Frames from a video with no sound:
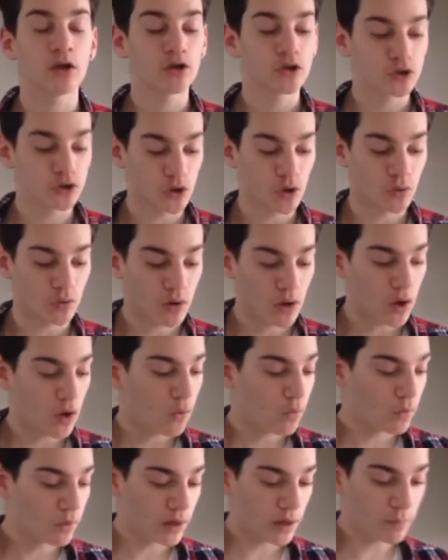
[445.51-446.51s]
So
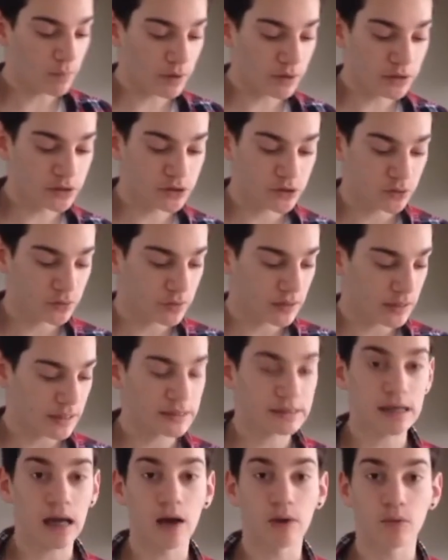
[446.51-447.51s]
what I want to do
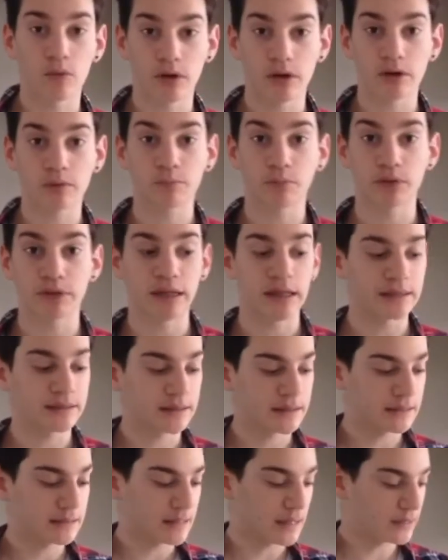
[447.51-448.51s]
is I want to put that to
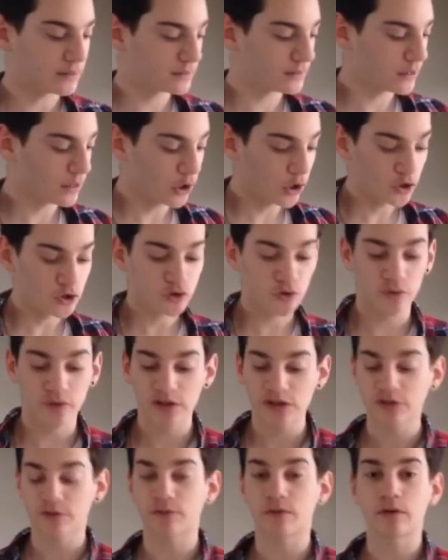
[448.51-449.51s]
the test. So
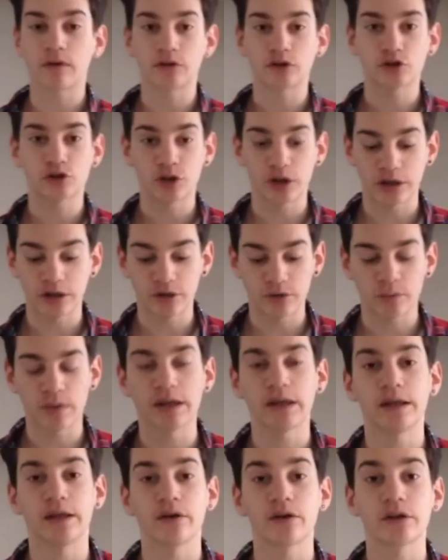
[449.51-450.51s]
this strainer
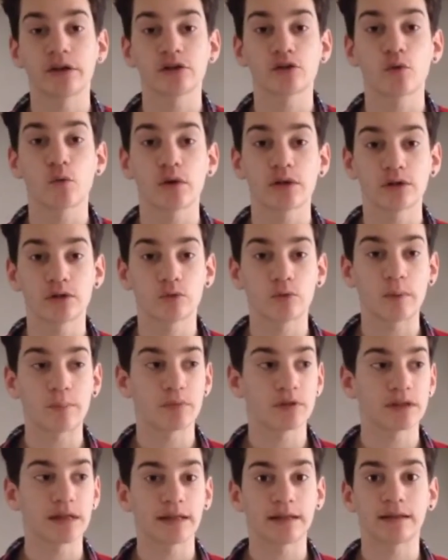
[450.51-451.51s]
right here is going to
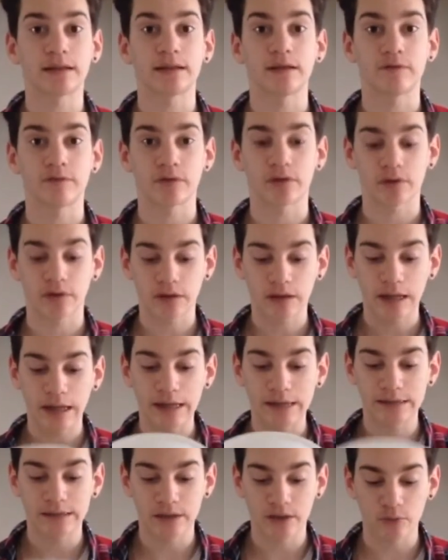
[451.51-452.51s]
represent the liver.
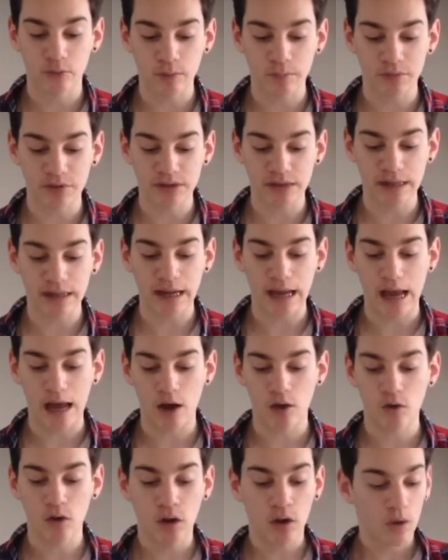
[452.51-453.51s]
It's going to represent
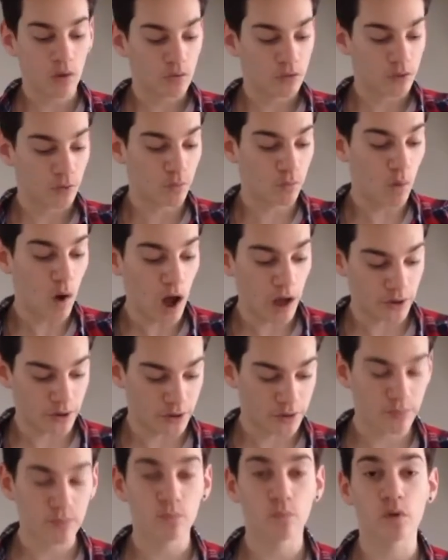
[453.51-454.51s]
how the
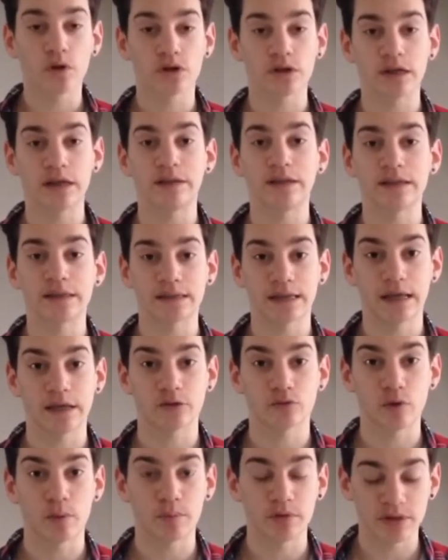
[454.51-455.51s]
water, which in this
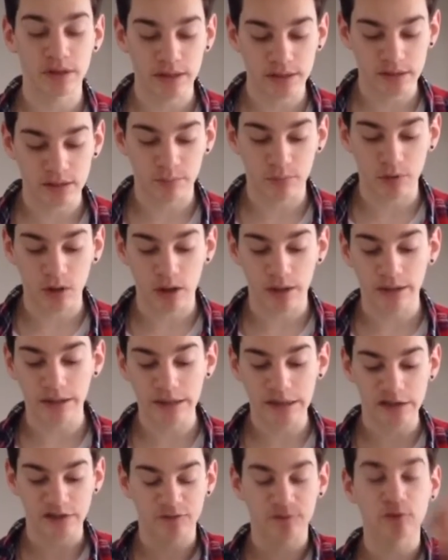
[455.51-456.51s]
case represents the blood,
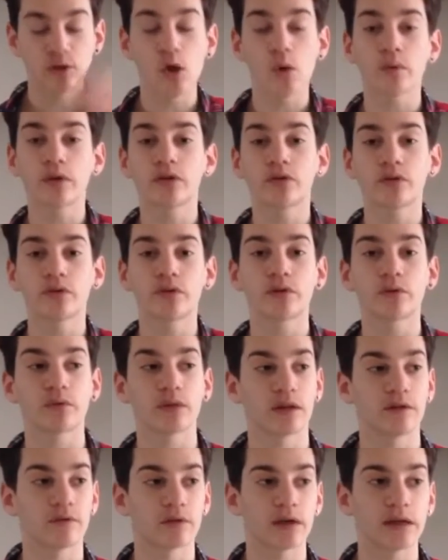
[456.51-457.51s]
is flowing through the
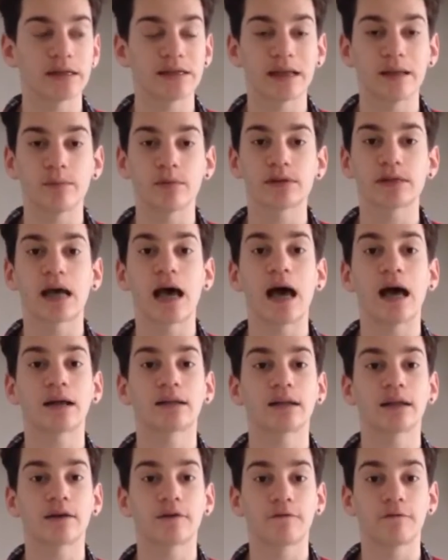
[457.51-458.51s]
liver, is able to
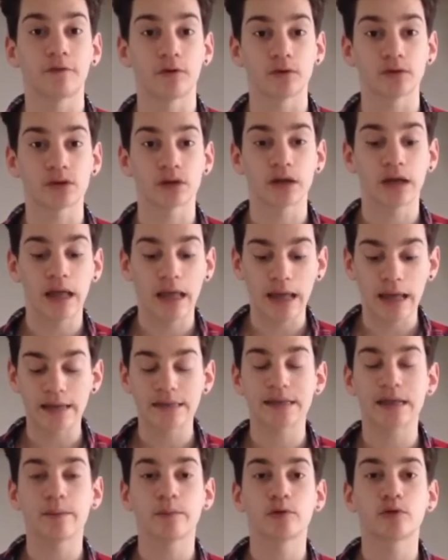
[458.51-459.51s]
act like a filter, and
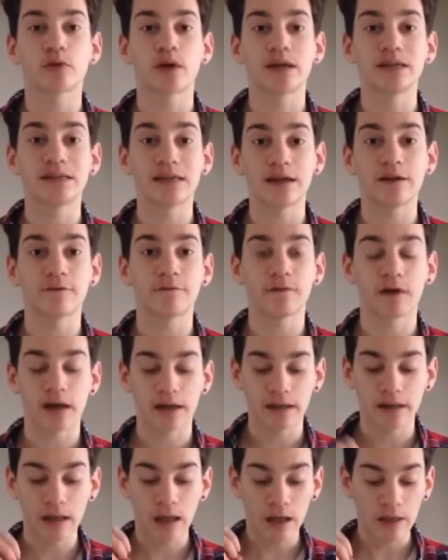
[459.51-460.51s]
is able to
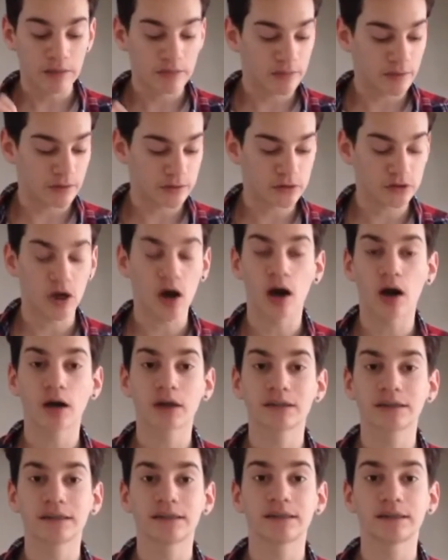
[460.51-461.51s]
identify the
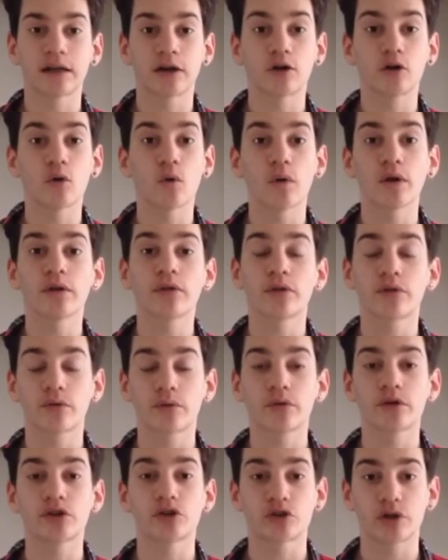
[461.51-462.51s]
toxins that are going
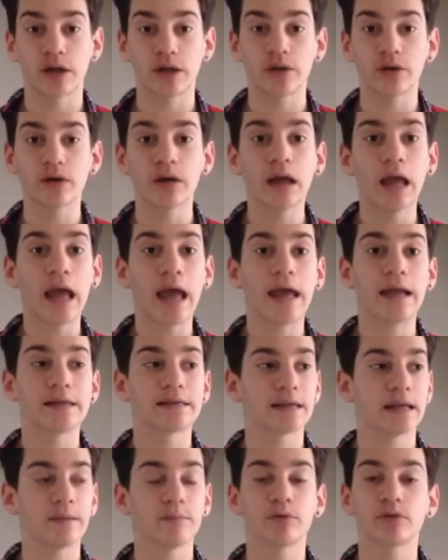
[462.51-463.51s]
through the strainer and
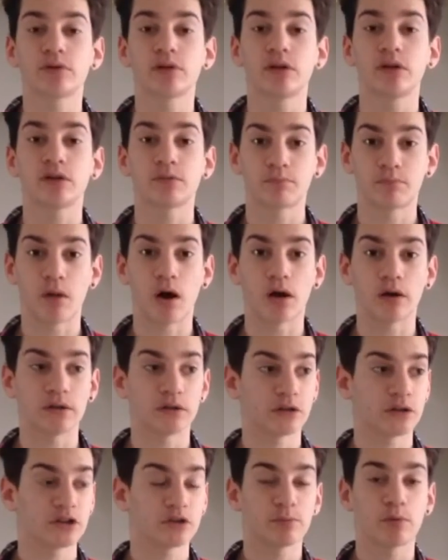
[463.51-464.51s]
is able to
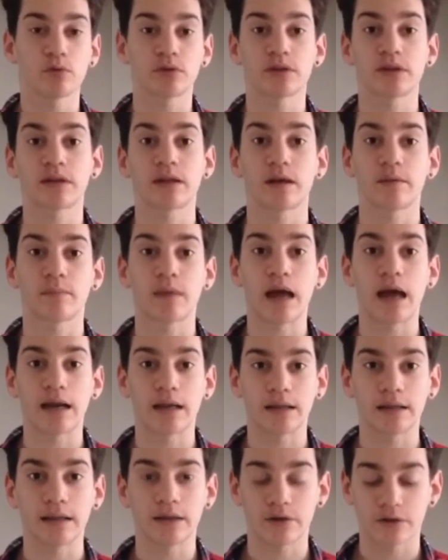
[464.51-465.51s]
dispose of them at
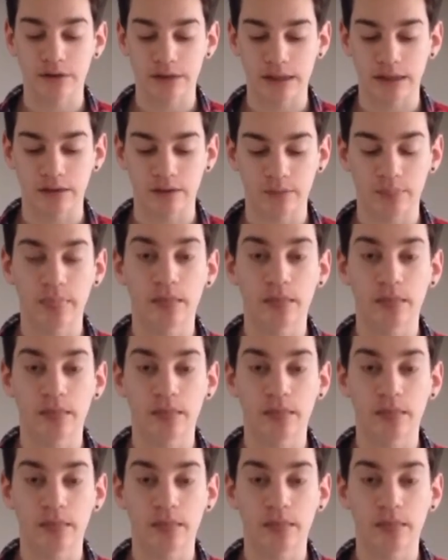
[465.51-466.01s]
a later date.